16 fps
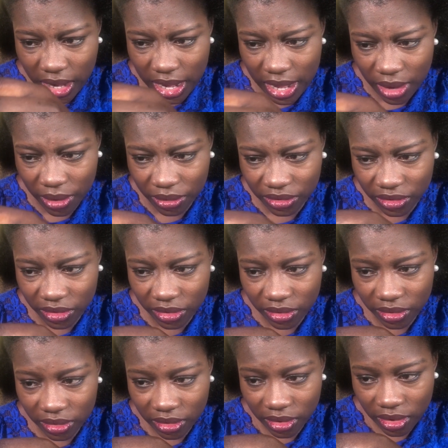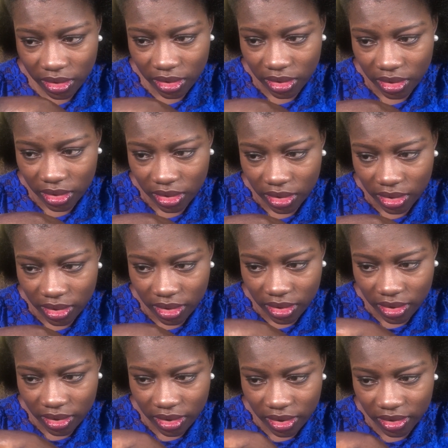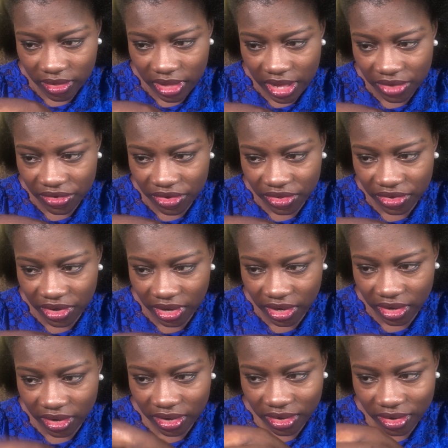out, because I just did.